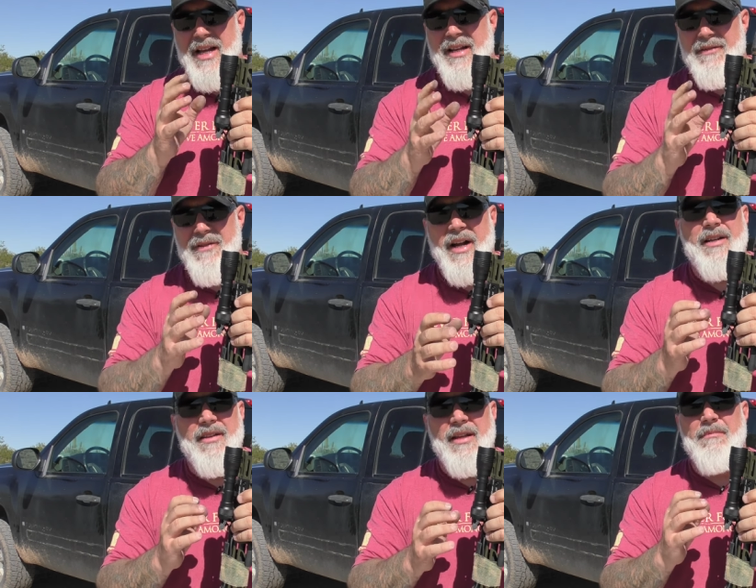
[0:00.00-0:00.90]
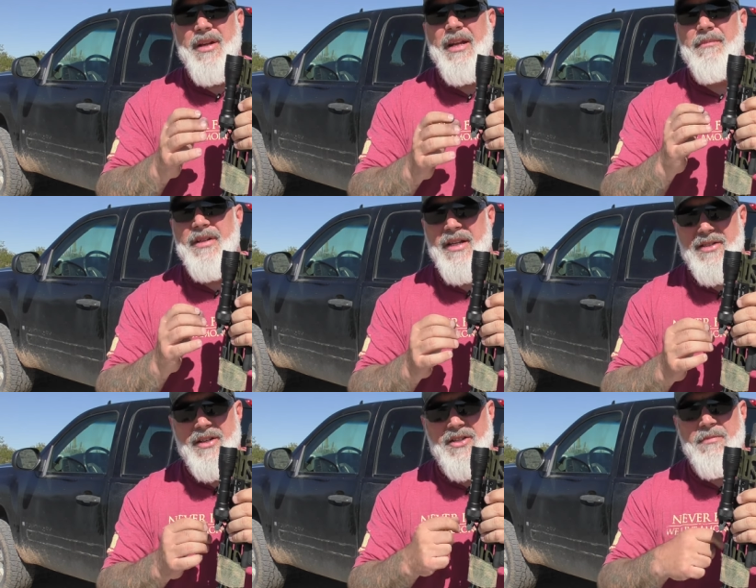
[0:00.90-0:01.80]
that can affect the beam
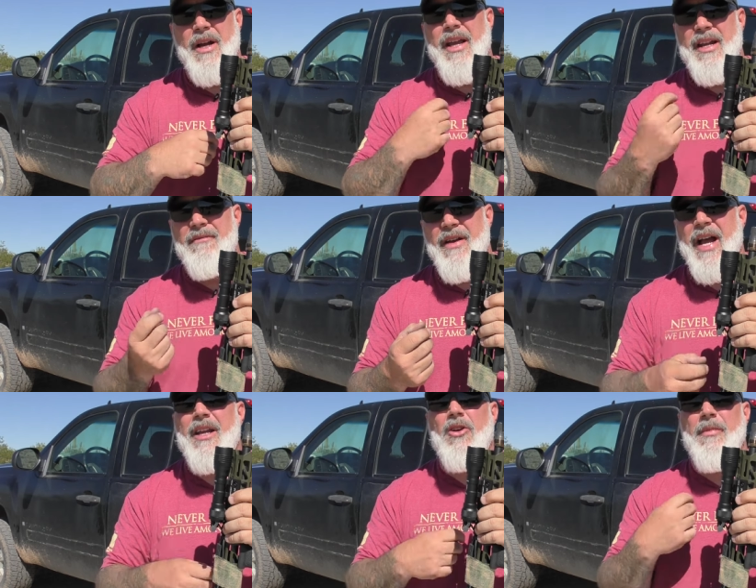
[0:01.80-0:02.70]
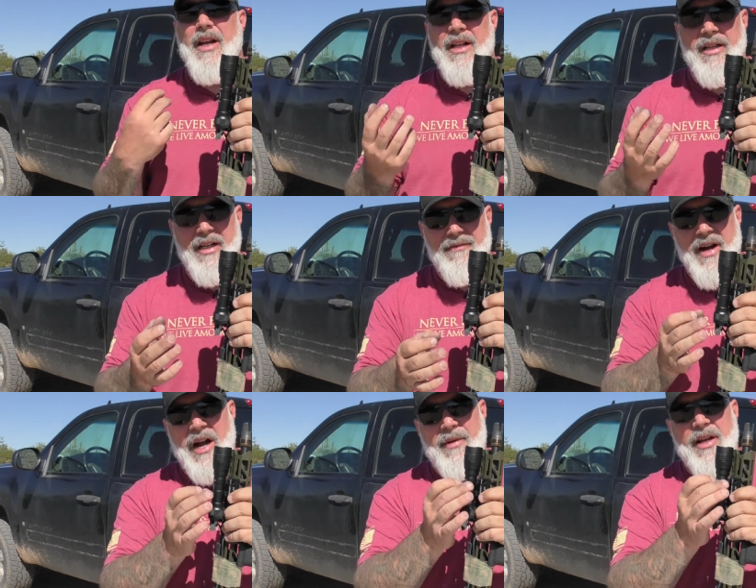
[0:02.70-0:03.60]
distance, but in a vacuum, in a clean
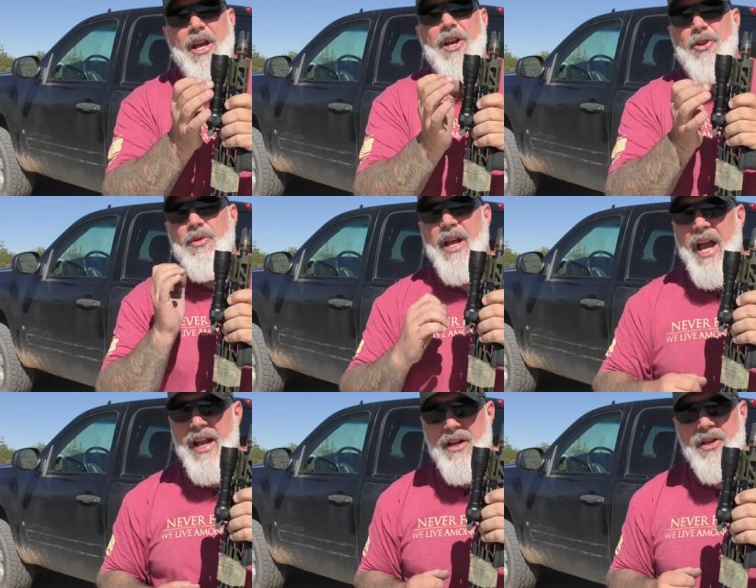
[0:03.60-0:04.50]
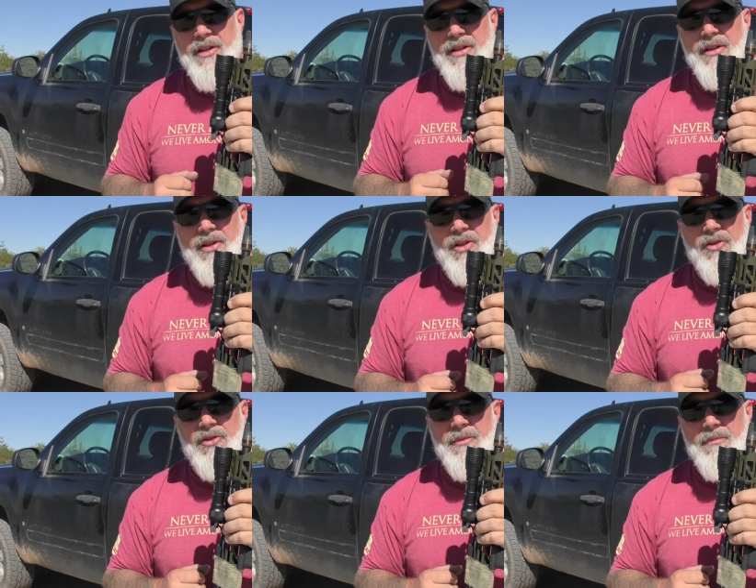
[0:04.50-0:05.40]
environment, you can
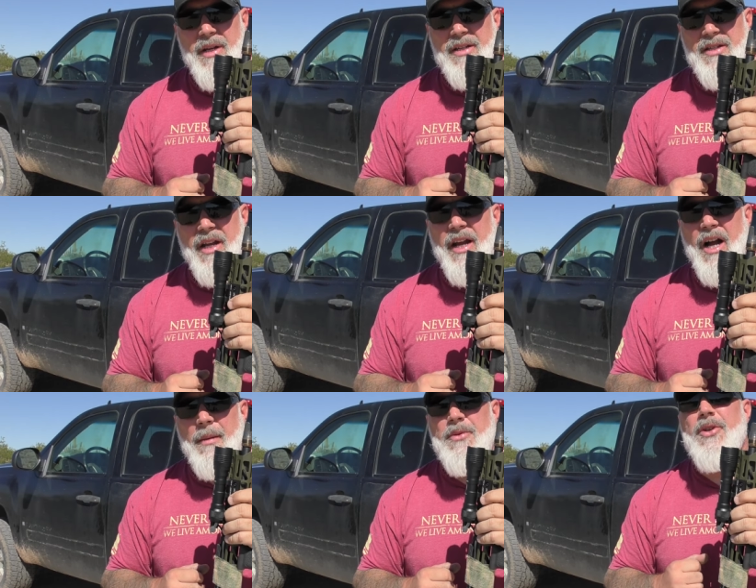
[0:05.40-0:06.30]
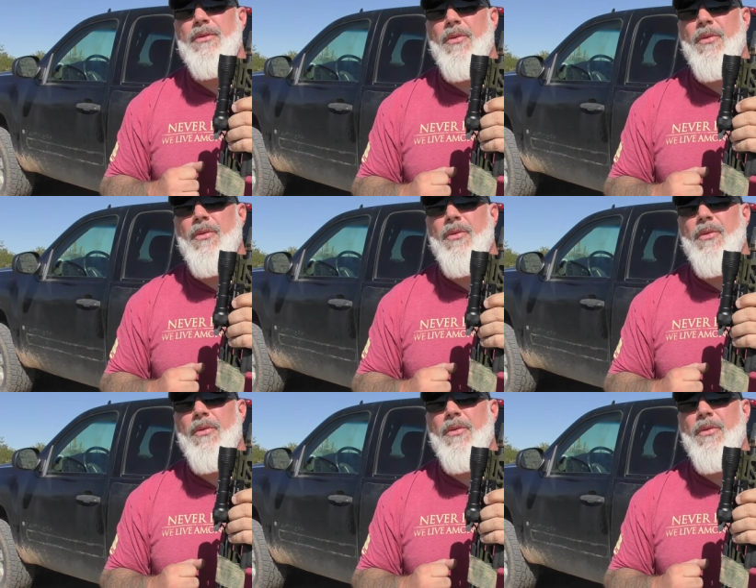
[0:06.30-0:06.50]
be seeing up to